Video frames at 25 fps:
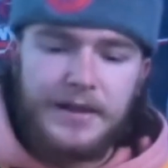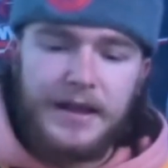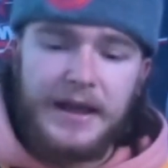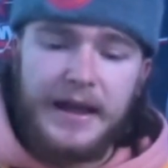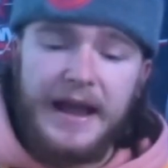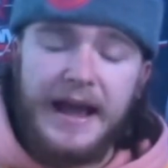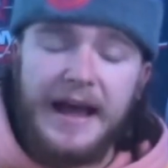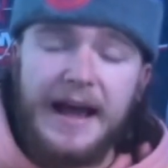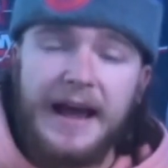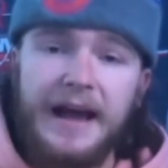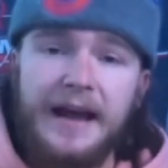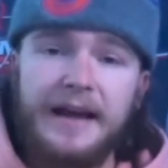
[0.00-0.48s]

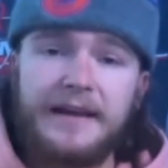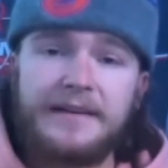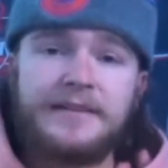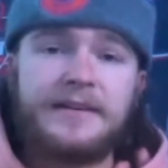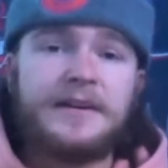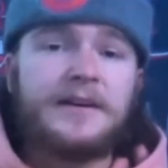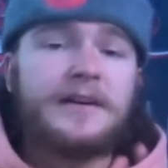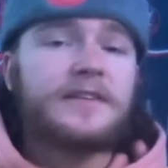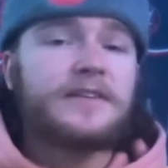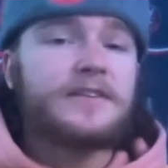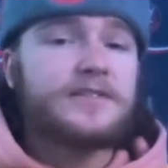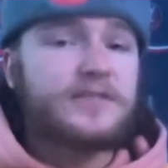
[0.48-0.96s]
and
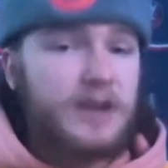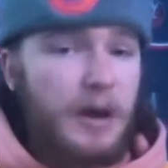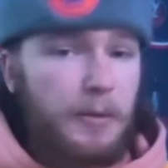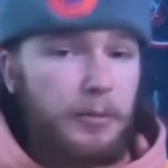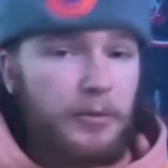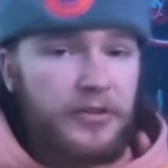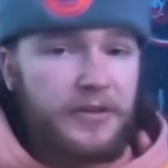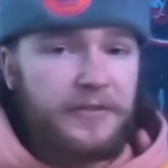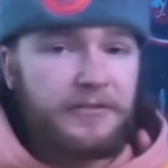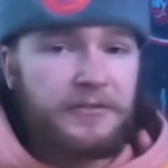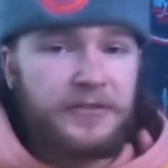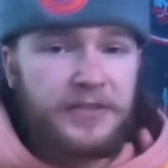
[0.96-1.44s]
there's a
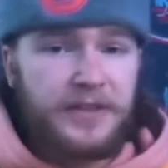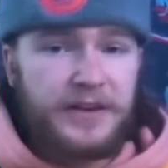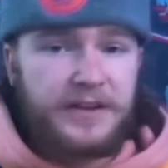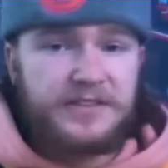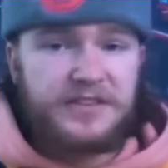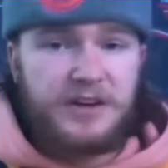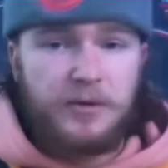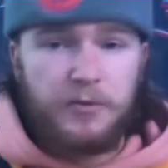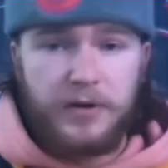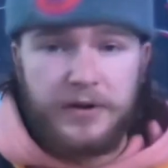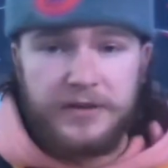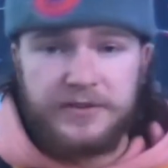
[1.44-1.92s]
couple different
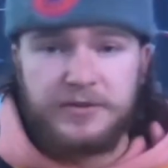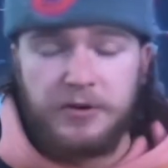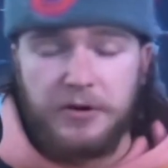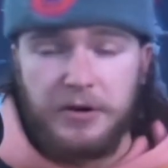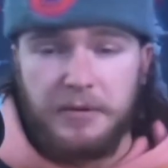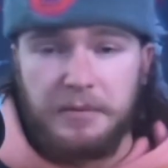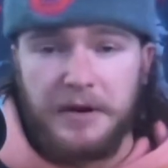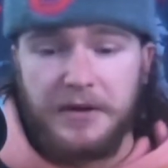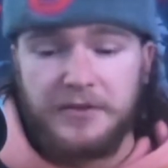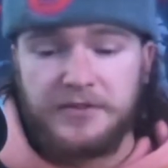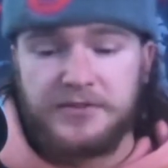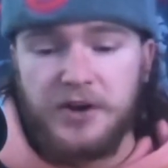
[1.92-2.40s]
things I want to talk
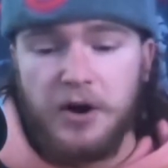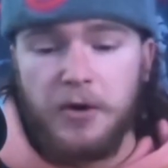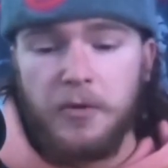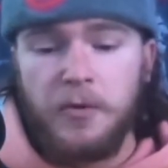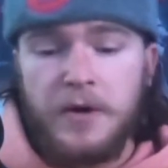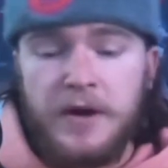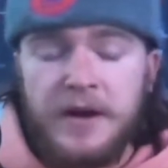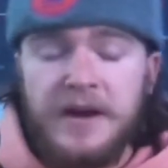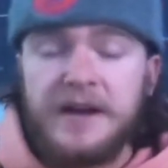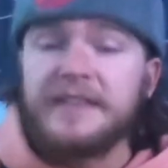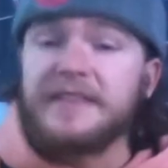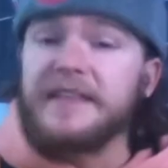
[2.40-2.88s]
about. So,
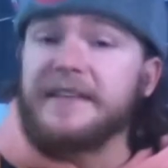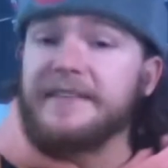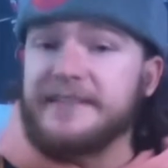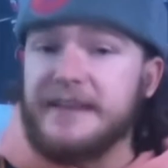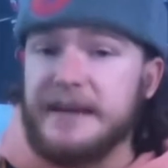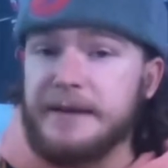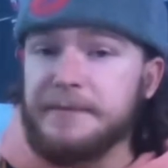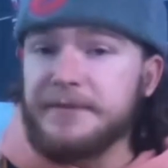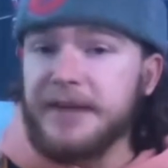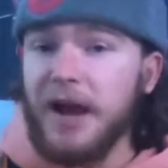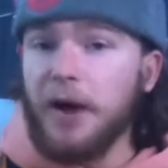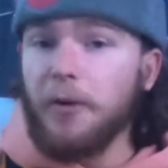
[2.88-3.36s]
the
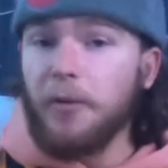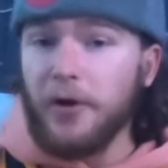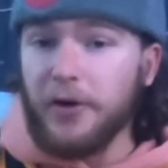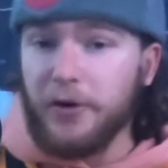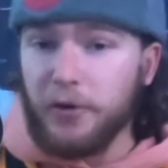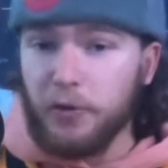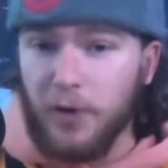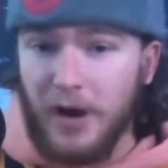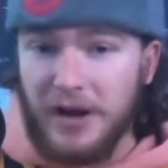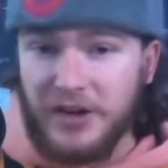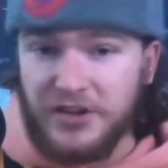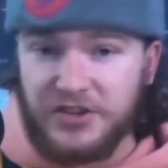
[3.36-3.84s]
teams that were in
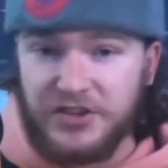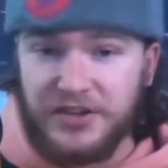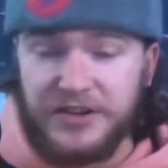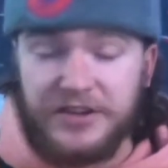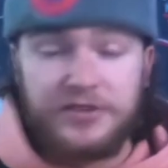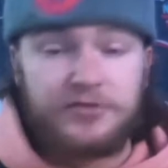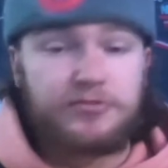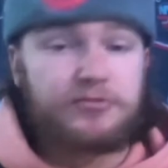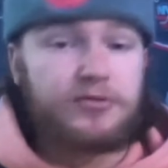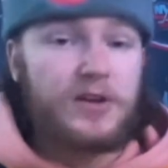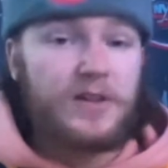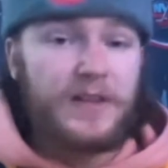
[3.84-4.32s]
question
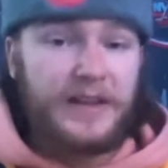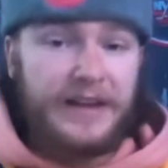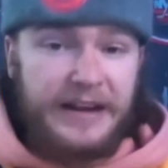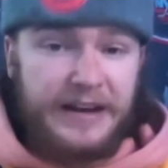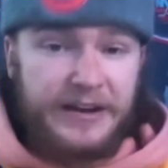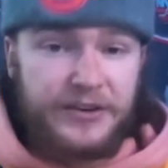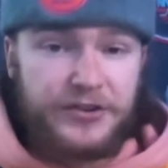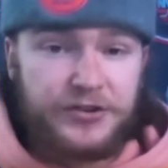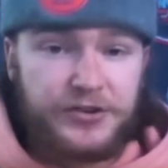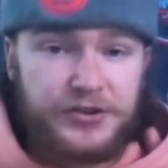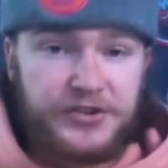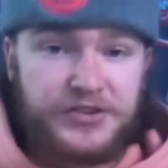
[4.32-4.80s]
is really
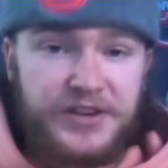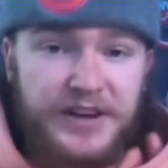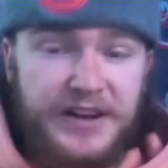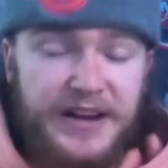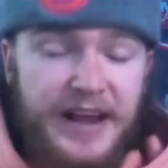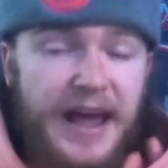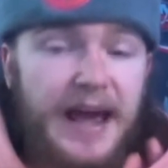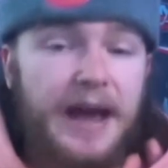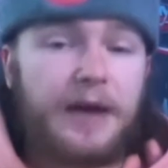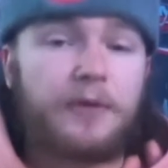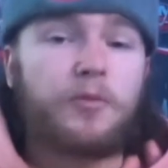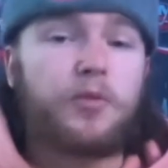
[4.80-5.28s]
interesting,
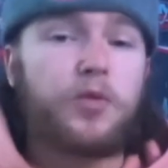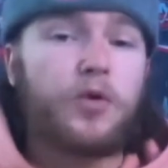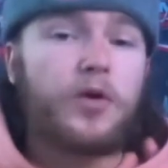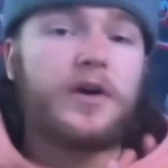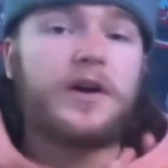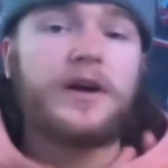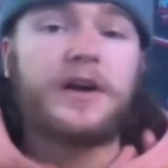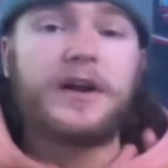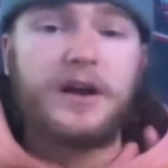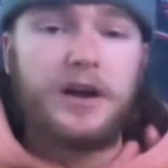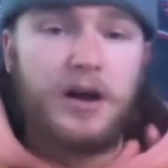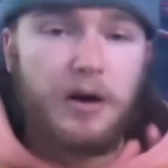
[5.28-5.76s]
and we're
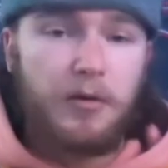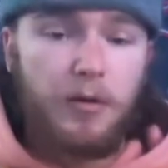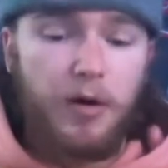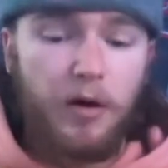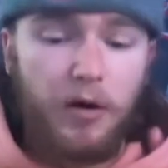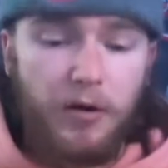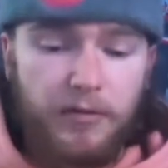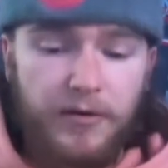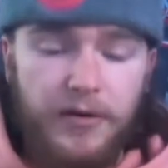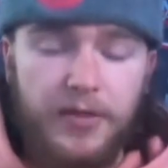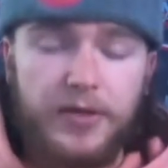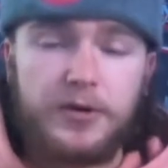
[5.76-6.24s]
going to go
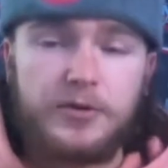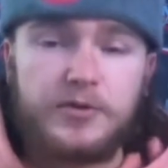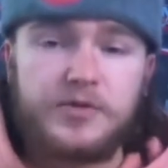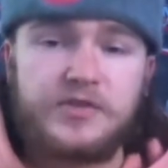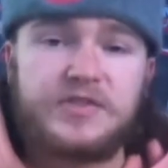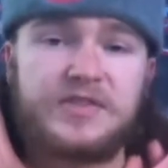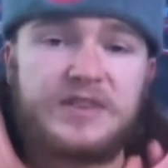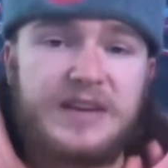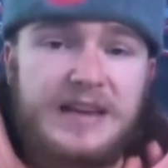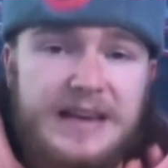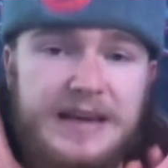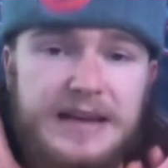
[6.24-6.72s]
over those
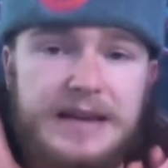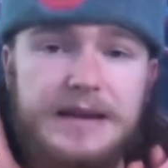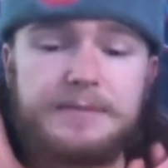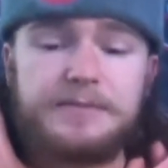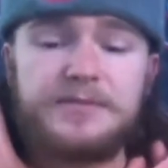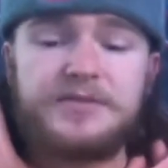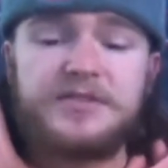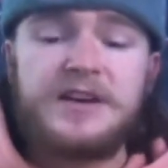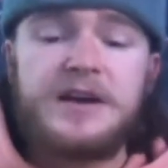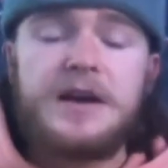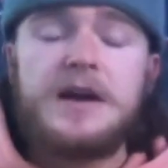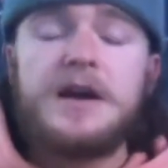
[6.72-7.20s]

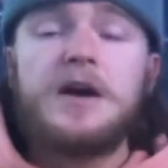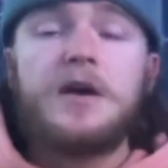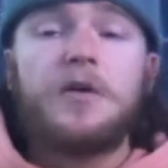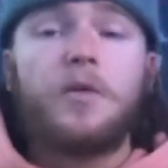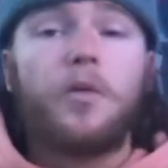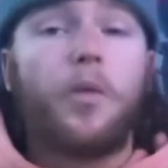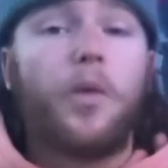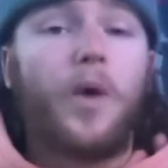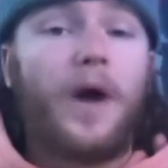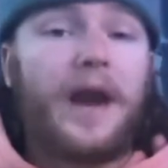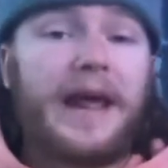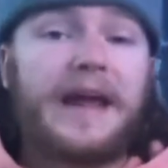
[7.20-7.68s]
teams,
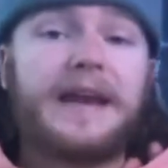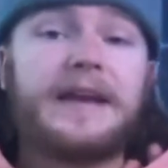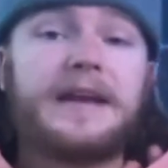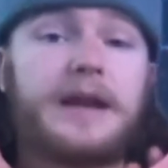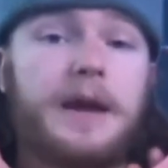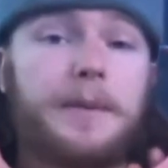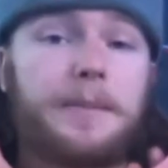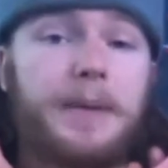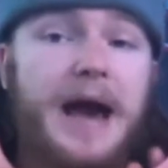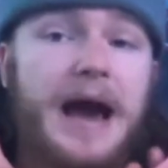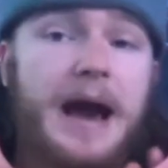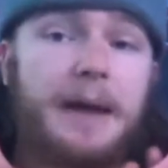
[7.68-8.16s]
what ended
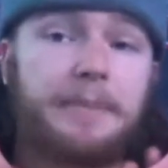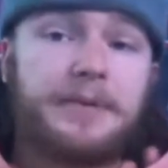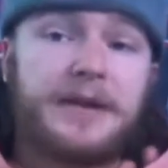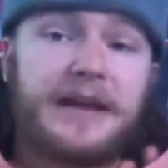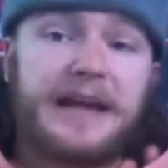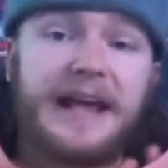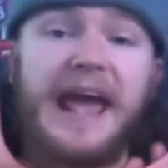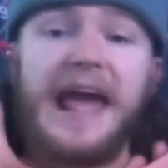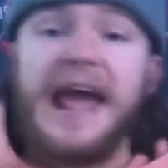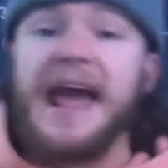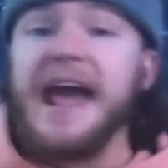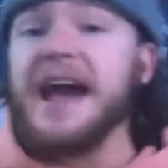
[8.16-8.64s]
up
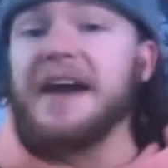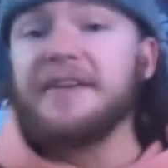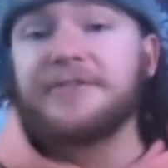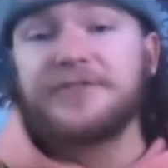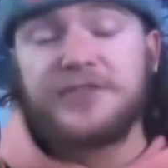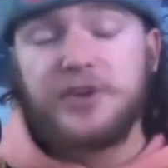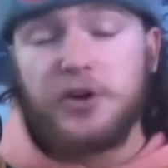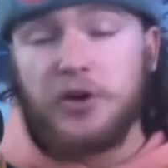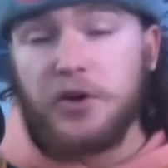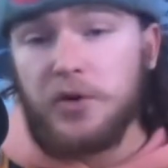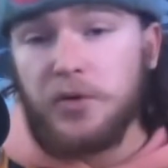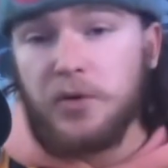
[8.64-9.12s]
happening
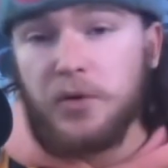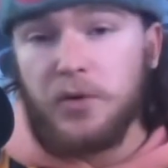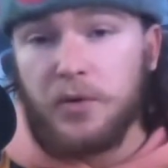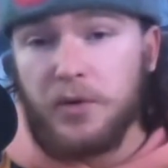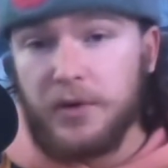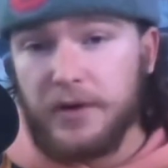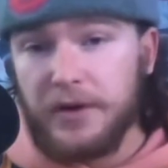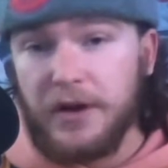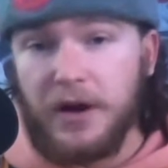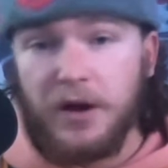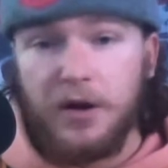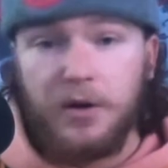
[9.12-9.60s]
after,
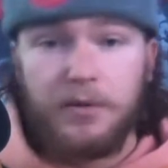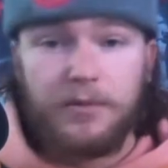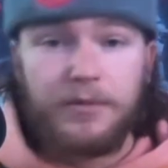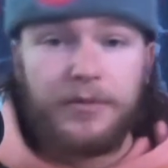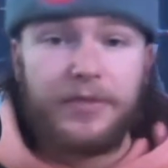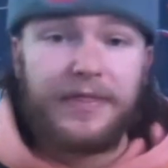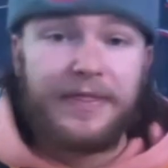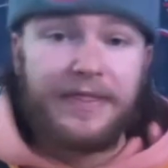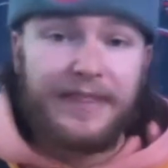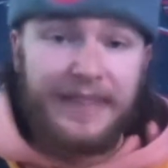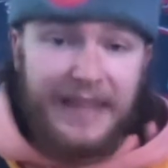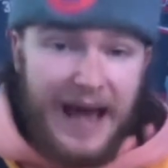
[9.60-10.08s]
you know,
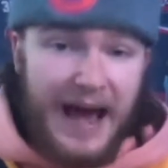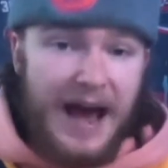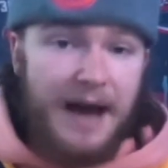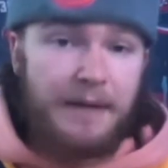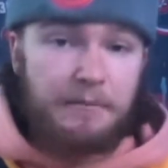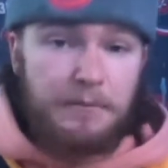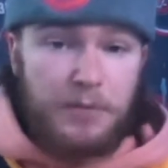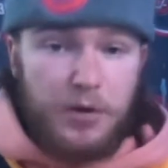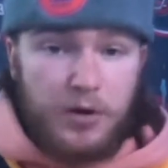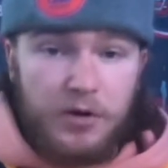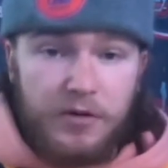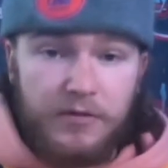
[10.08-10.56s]
not
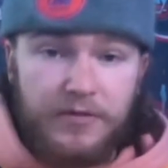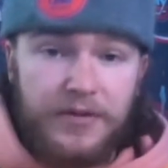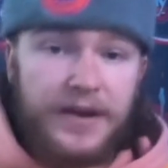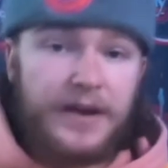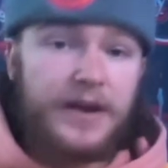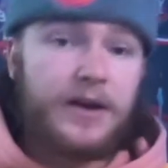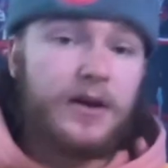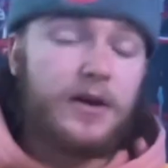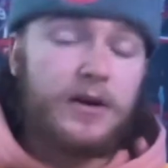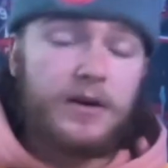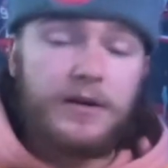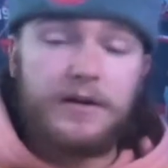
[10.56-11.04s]

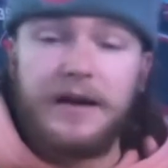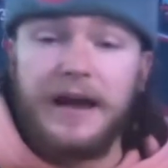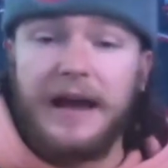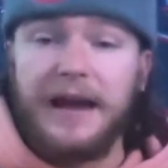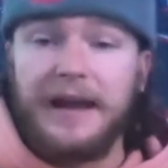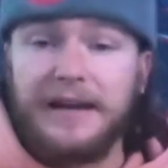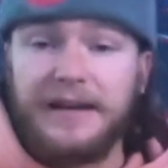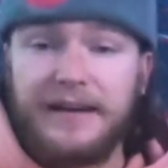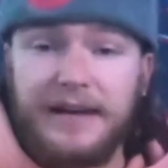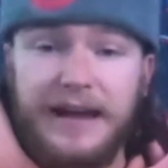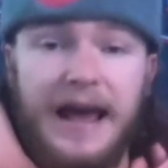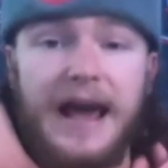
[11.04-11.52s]
moving,
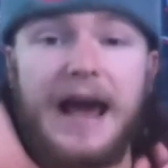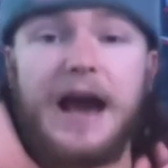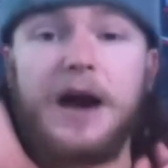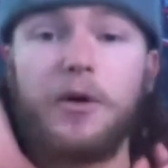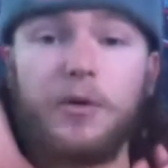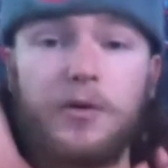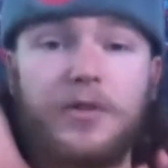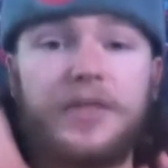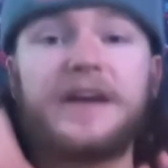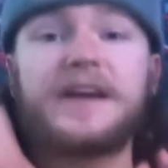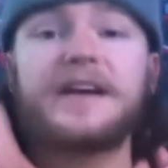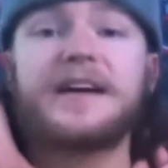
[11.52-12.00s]
and
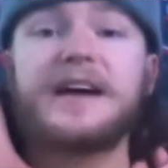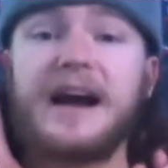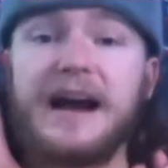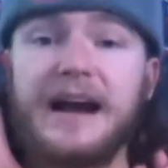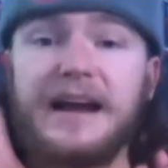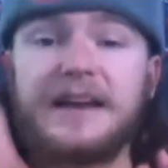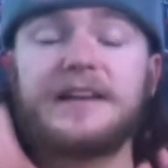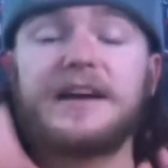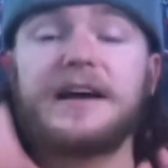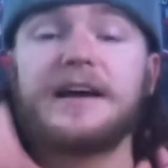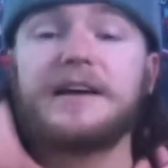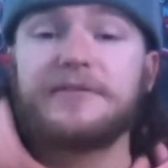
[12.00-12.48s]
how they
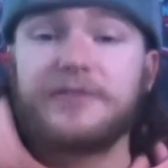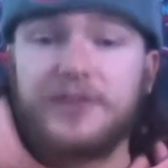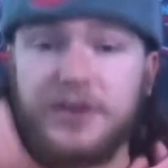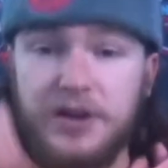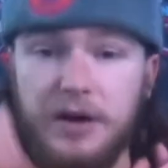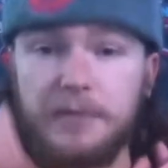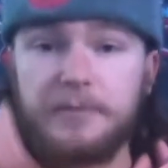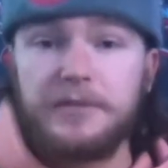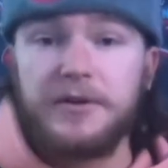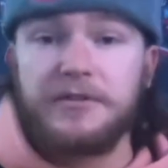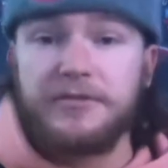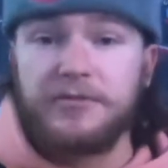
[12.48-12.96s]
kind of have
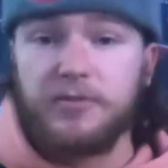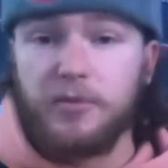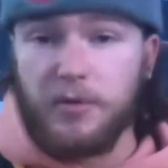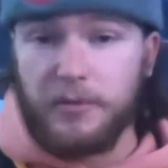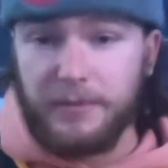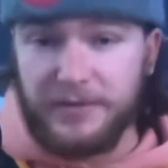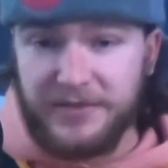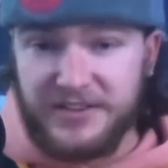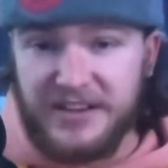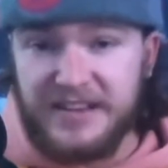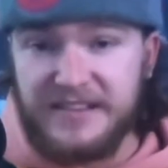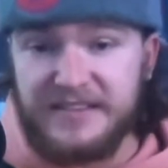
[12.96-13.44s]
come to
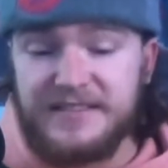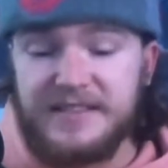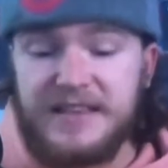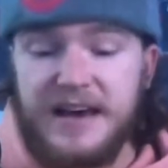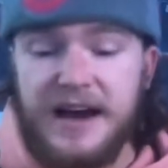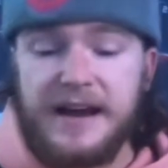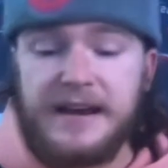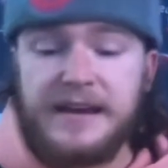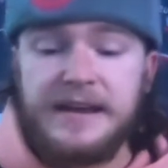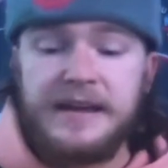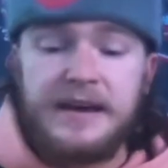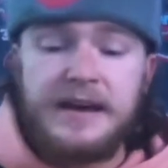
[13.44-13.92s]
form since
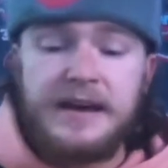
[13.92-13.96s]
then.